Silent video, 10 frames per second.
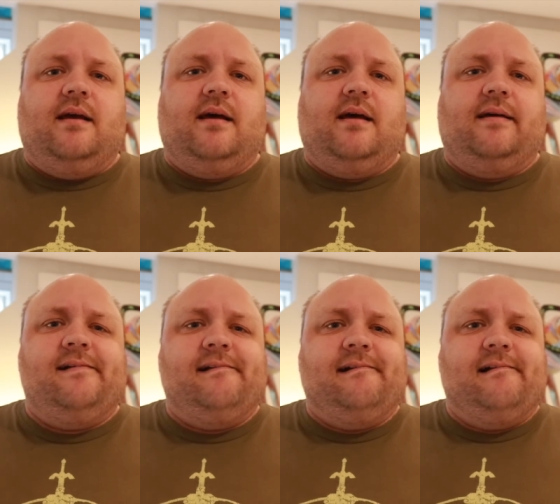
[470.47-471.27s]

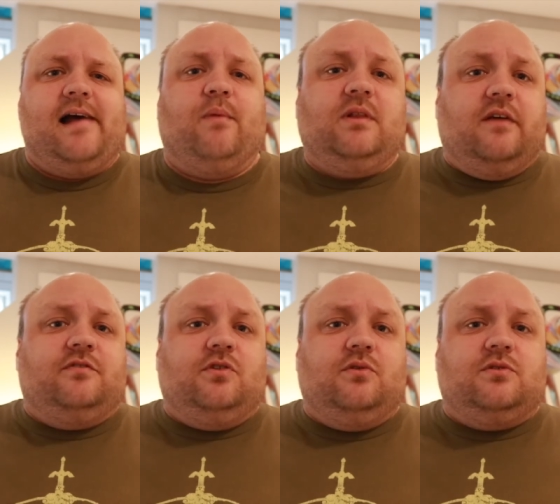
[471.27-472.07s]
I would love
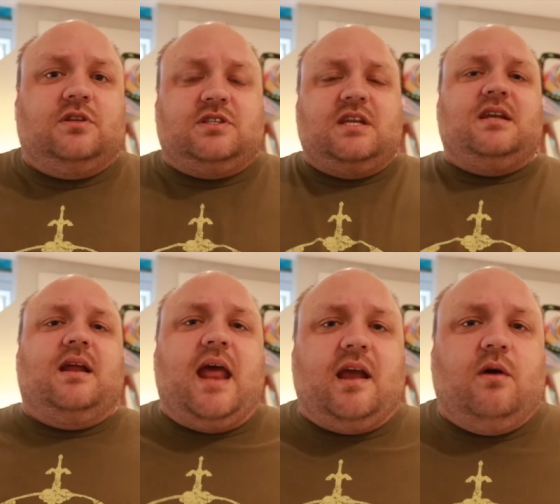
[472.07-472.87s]
to see
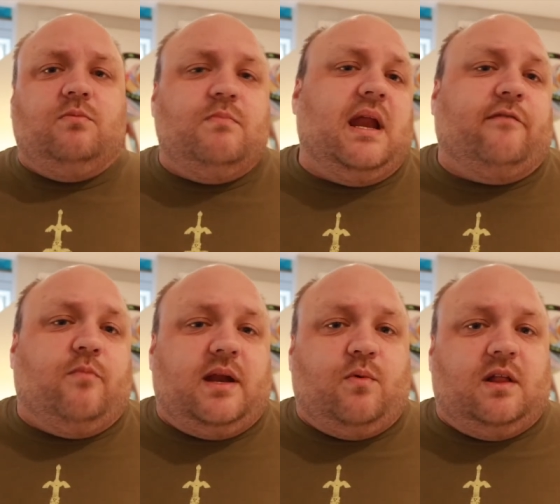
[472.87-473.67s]
and hang out and meet
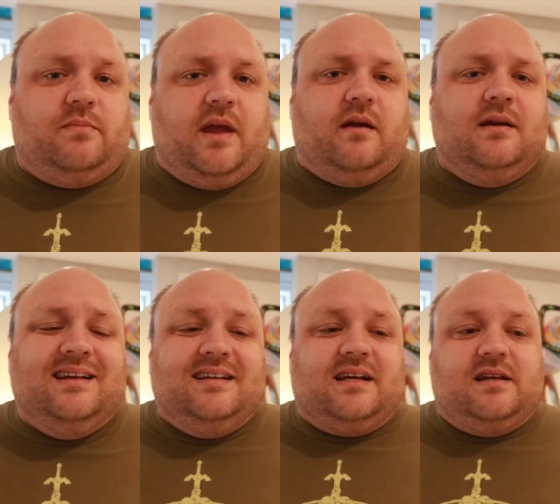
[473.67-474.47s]
everybody while I'm there,
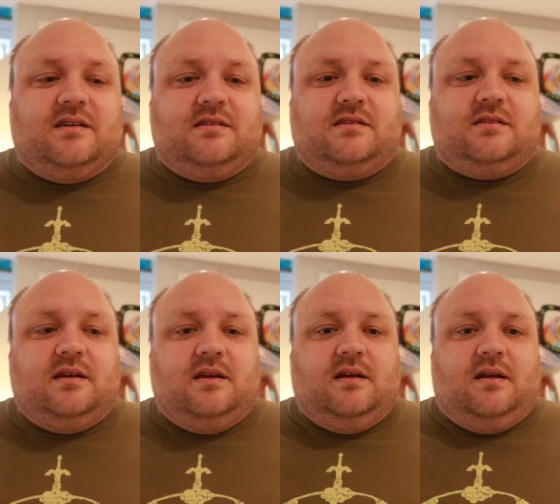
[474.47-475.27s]
because
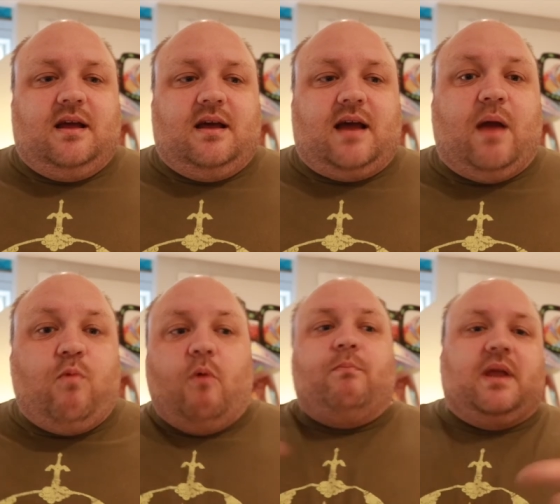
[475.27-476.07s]
I
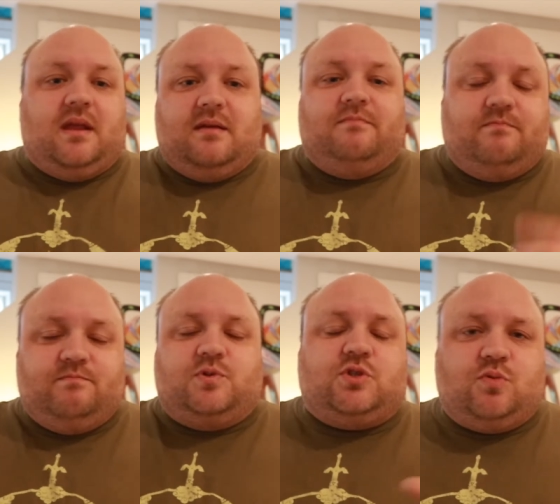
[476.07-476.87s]
won't be,
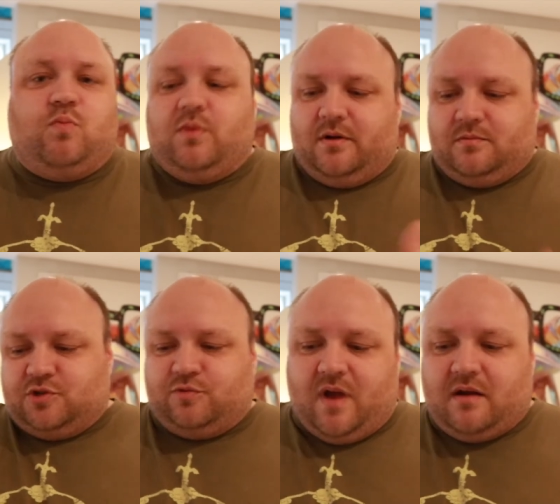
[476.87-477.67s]

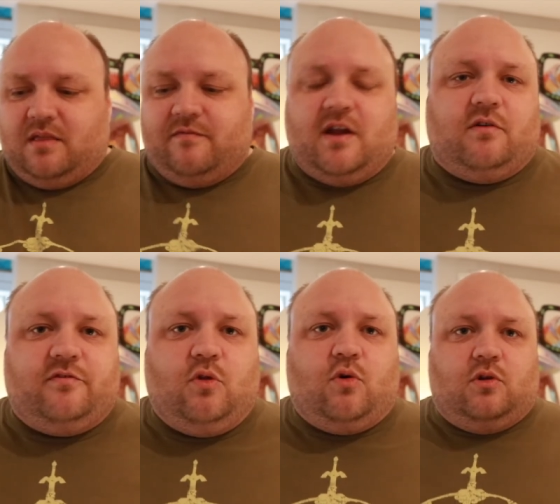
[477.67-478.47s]
surrounding the vendor
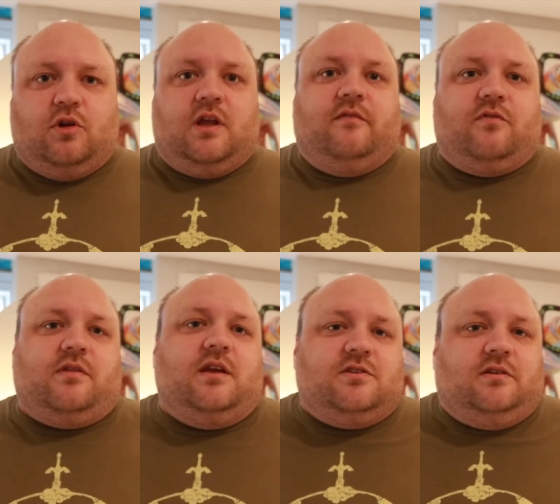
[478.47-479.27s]
floor looking for
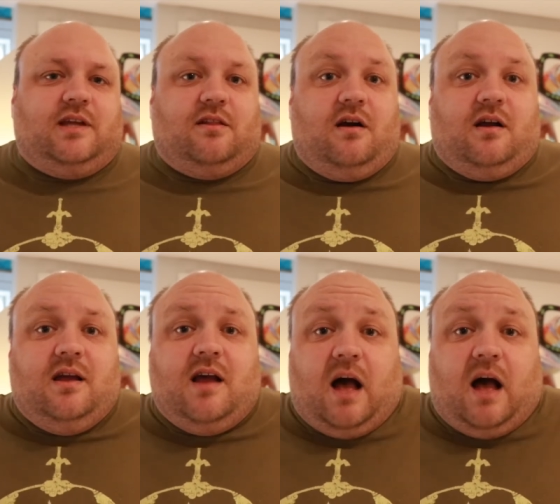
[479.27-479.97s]
things all day long.